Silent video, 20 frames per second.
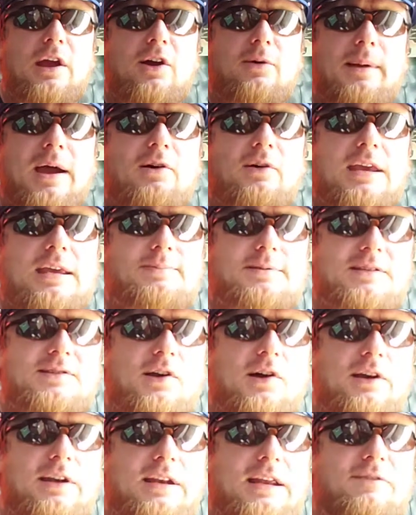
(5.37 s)
care about, keeps us
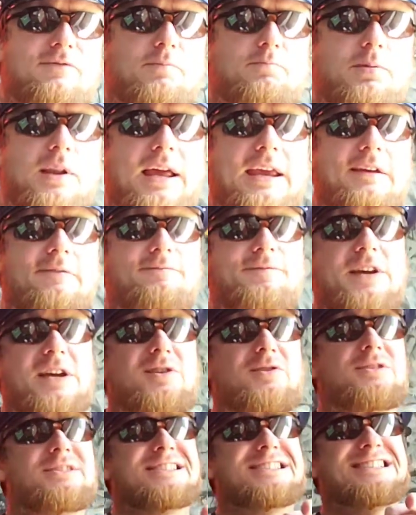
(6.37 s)
on an even playing
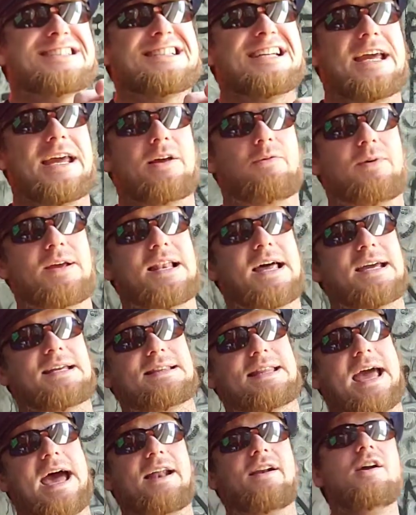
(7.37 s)
field, and we
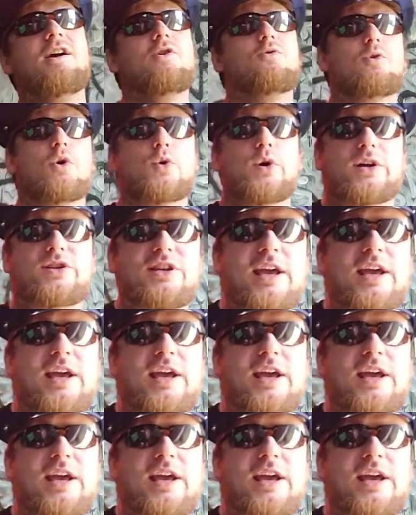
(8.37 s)
like that. Real quick